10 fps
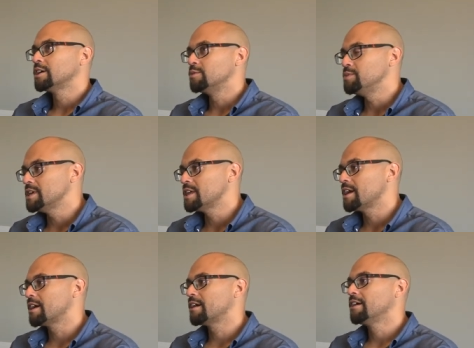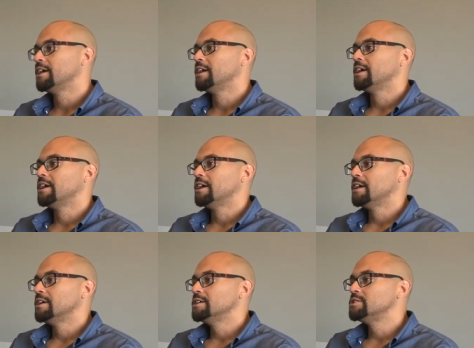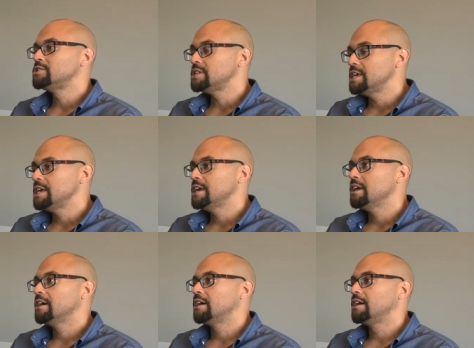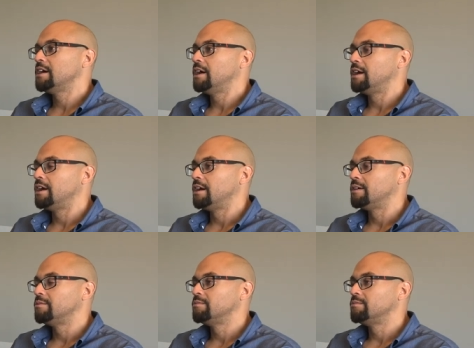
could be there, see uh,